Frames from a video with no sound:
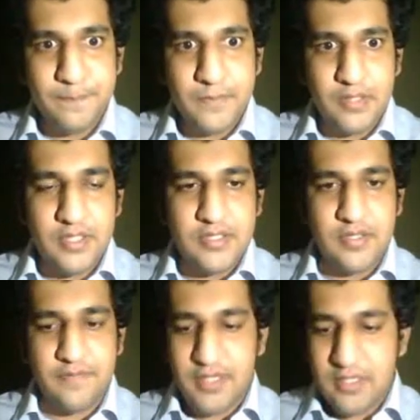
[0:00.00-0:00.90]
These
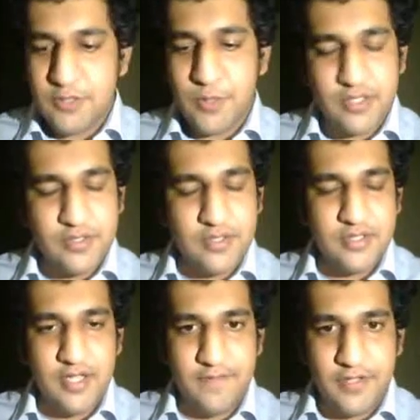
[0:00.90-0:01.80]
venous structures
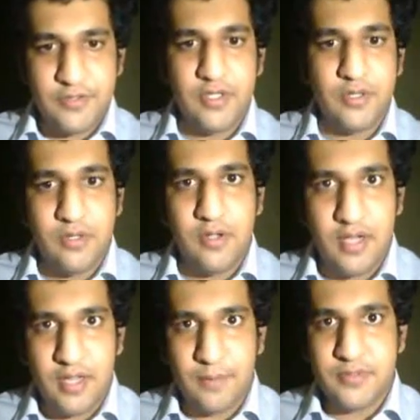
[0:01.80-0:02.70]
are eventually going to
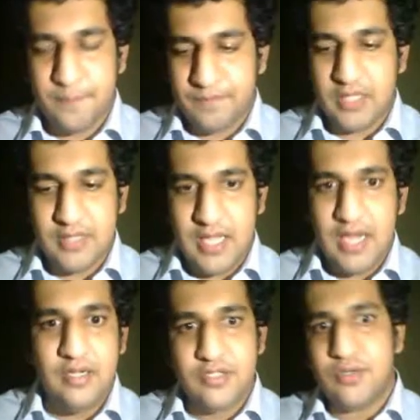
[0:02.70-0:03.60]
collapse, and
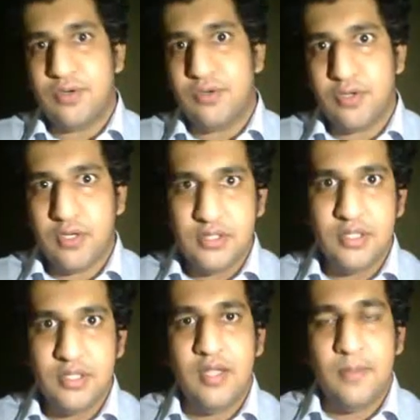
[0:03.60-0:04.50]
that is going to cause
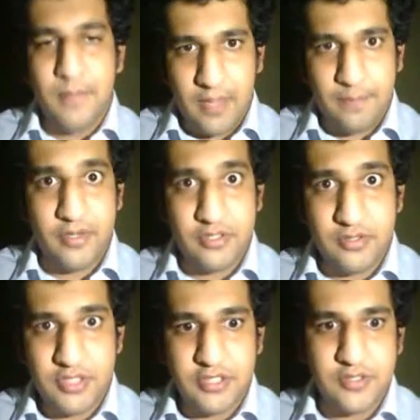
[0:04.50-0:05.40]
back pressure
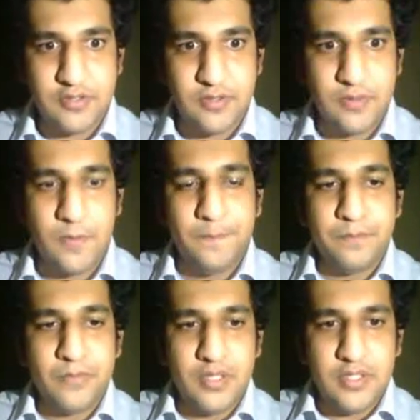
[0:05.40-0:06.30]
changes. So
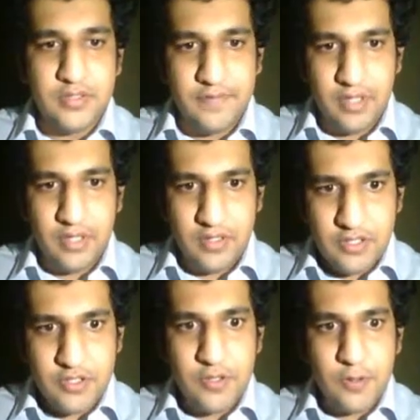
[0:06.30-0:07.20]
there's
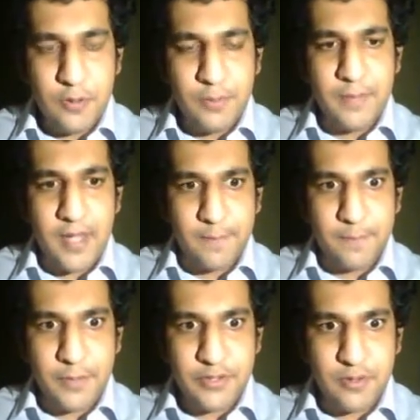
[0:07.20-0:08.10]
initially going to be back
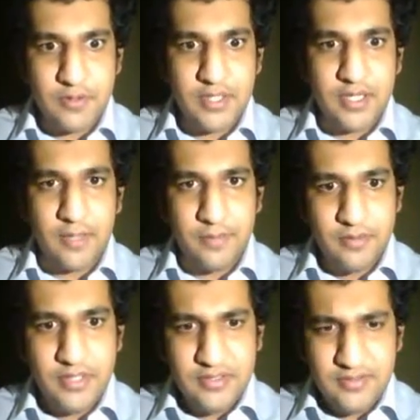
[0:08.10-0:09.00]
pressure on the
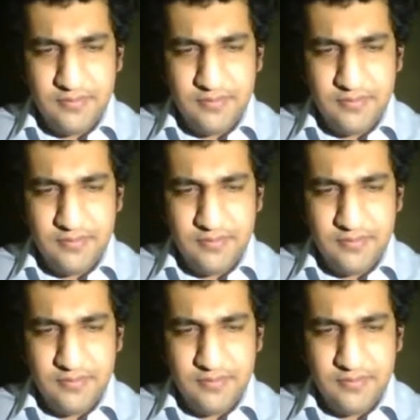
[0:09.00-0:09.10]
capillaries